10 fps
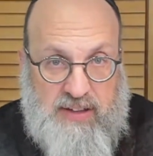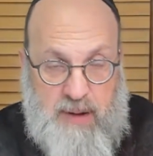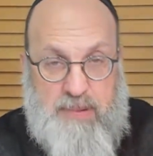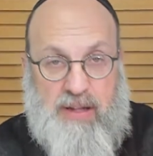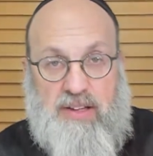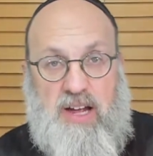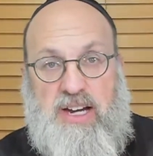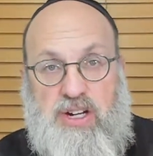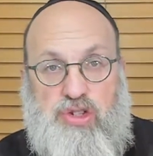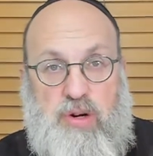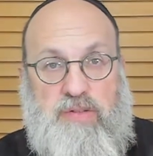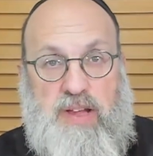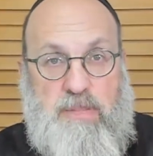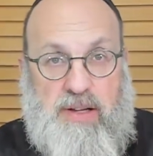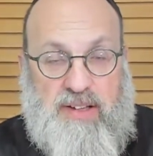they built a yishuv,
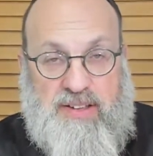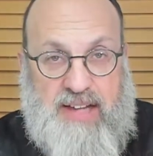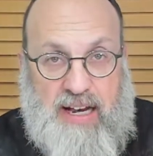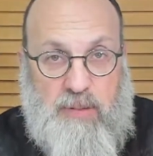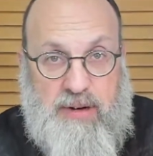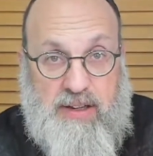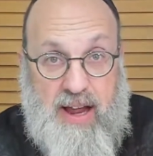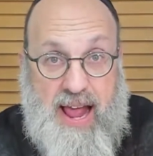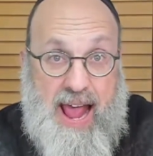they built a settlement,